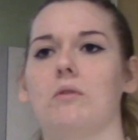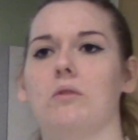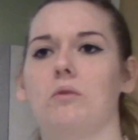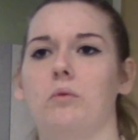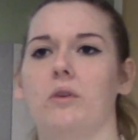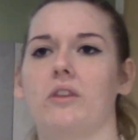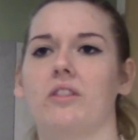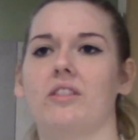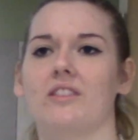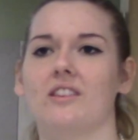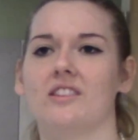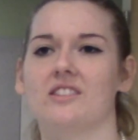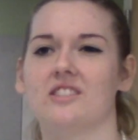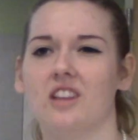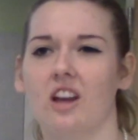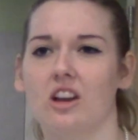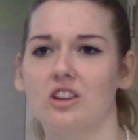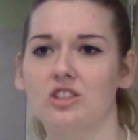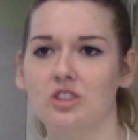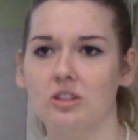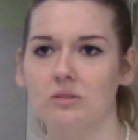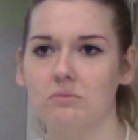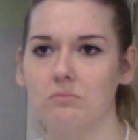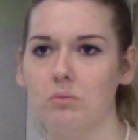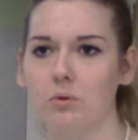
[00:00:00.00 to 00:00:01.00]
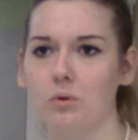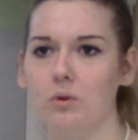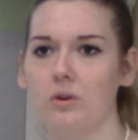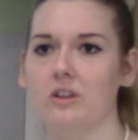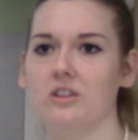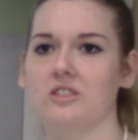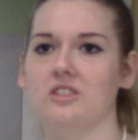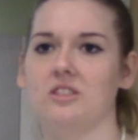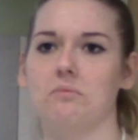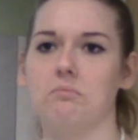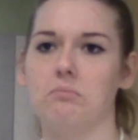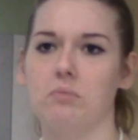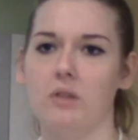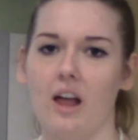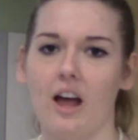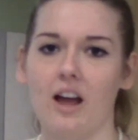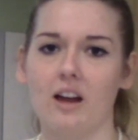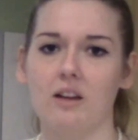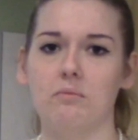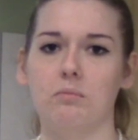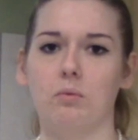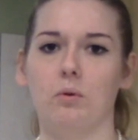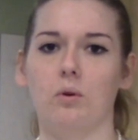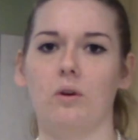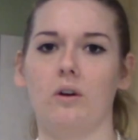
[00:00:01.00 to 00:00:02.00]
With discussion boards and
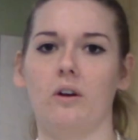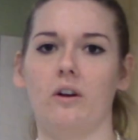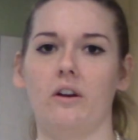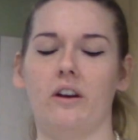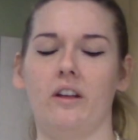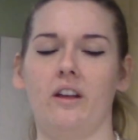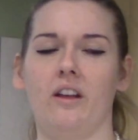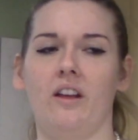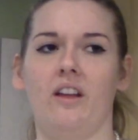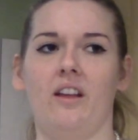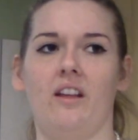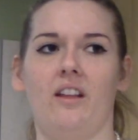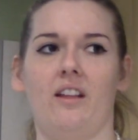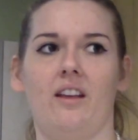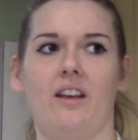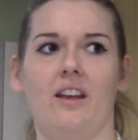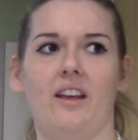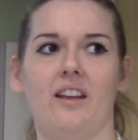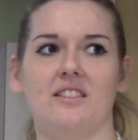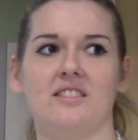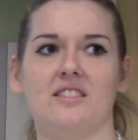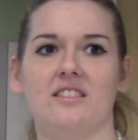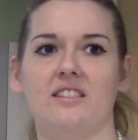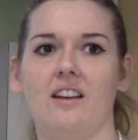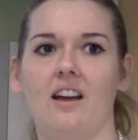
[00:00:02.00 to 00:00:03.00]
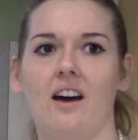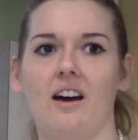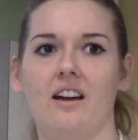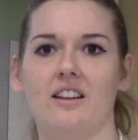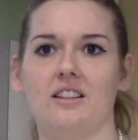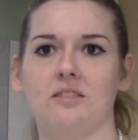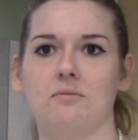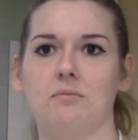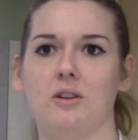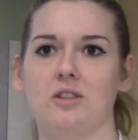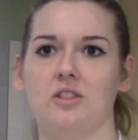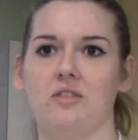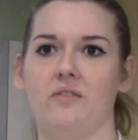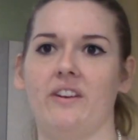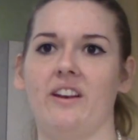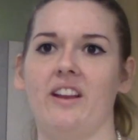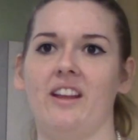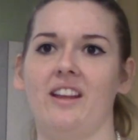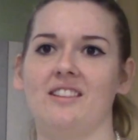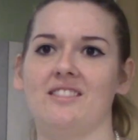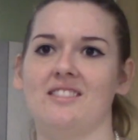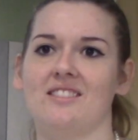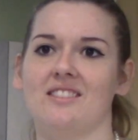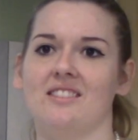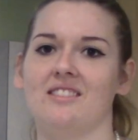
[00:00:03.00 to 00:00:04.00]
Blackboard, it's not as much of
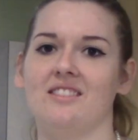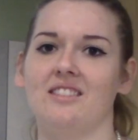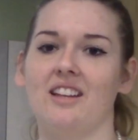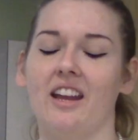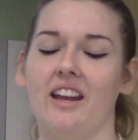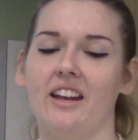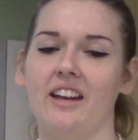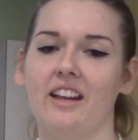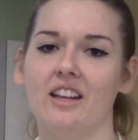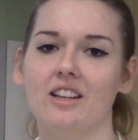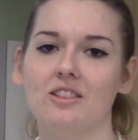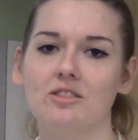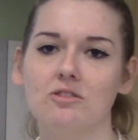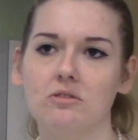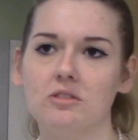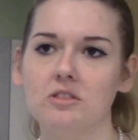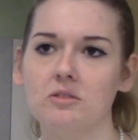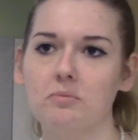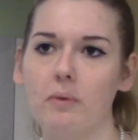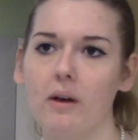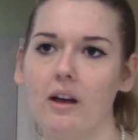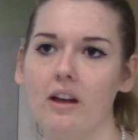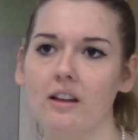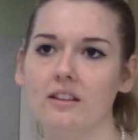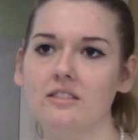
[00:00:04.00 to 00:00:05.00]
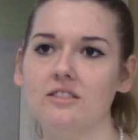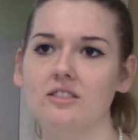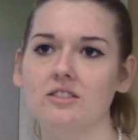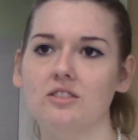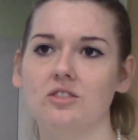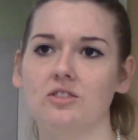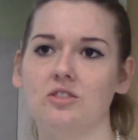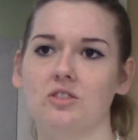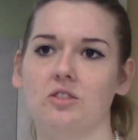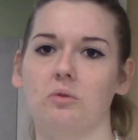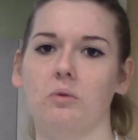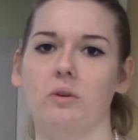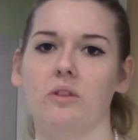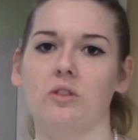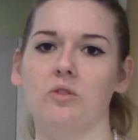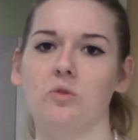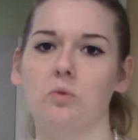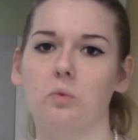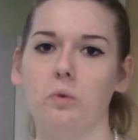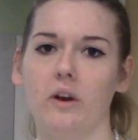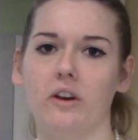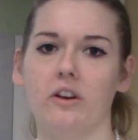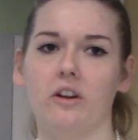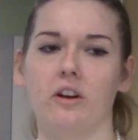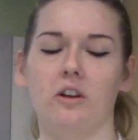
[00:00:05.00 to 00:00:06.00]
an instantaneous response. So with
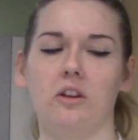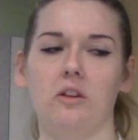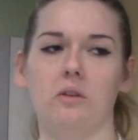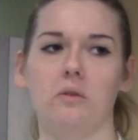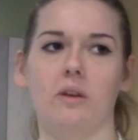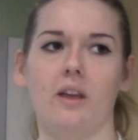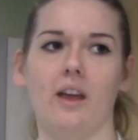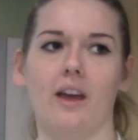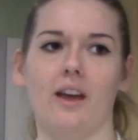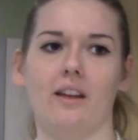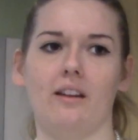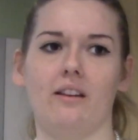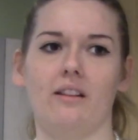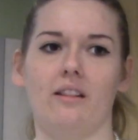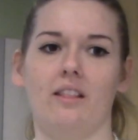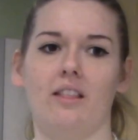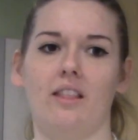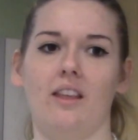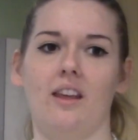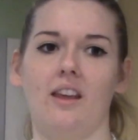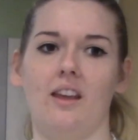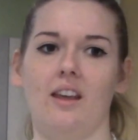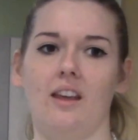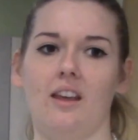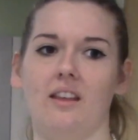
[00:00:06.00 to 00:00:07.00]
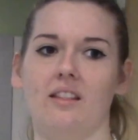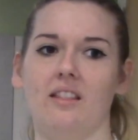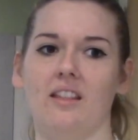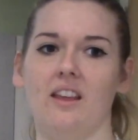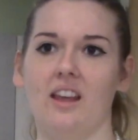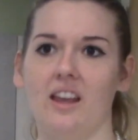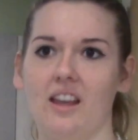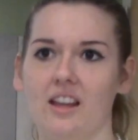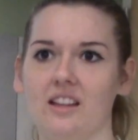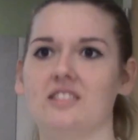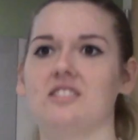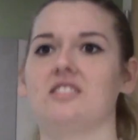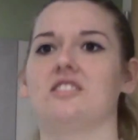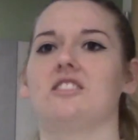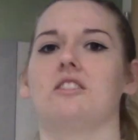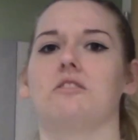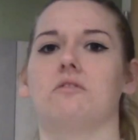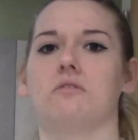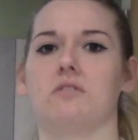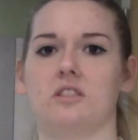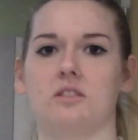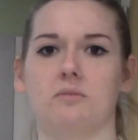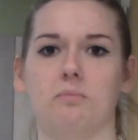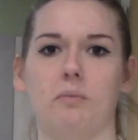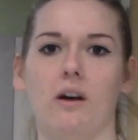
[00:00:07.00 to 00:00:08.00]
Twitter, you get the
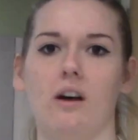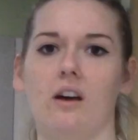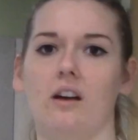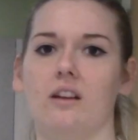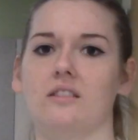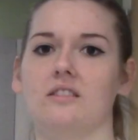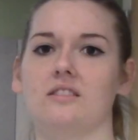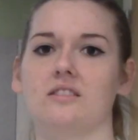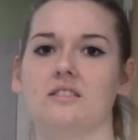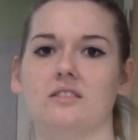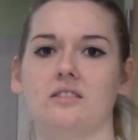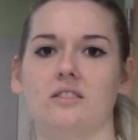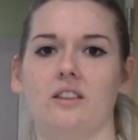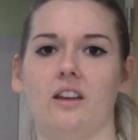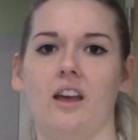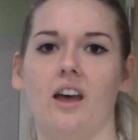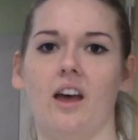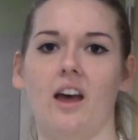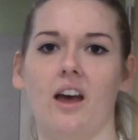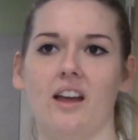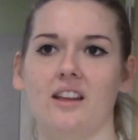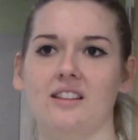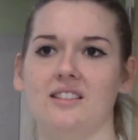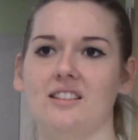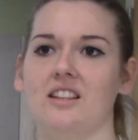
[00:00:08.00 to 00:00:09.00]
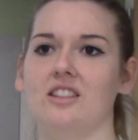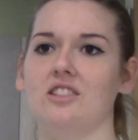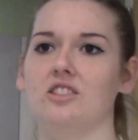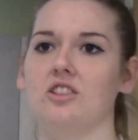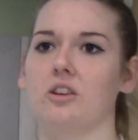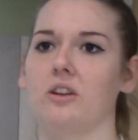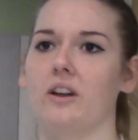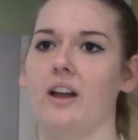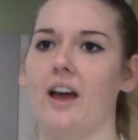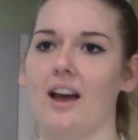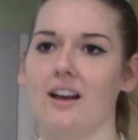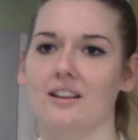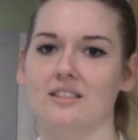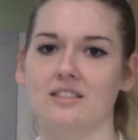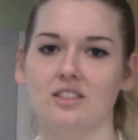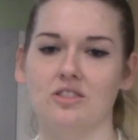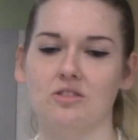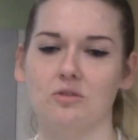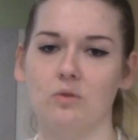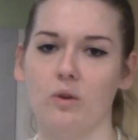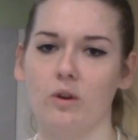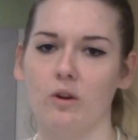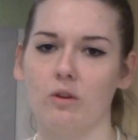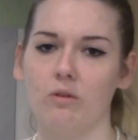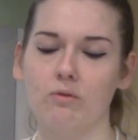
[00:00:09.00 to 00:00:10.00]
instant response. It's easier to access
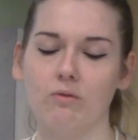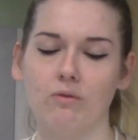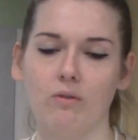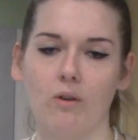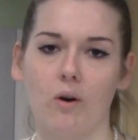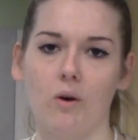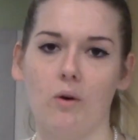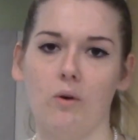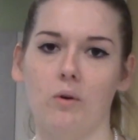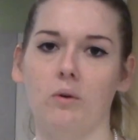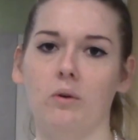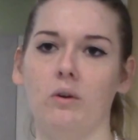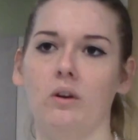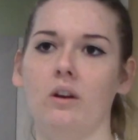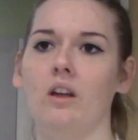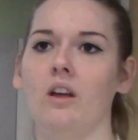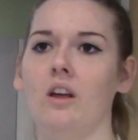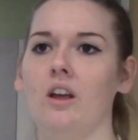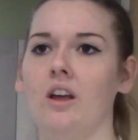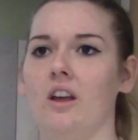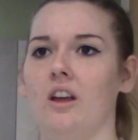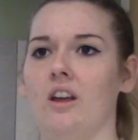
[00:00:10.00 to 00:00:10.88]
through your phone.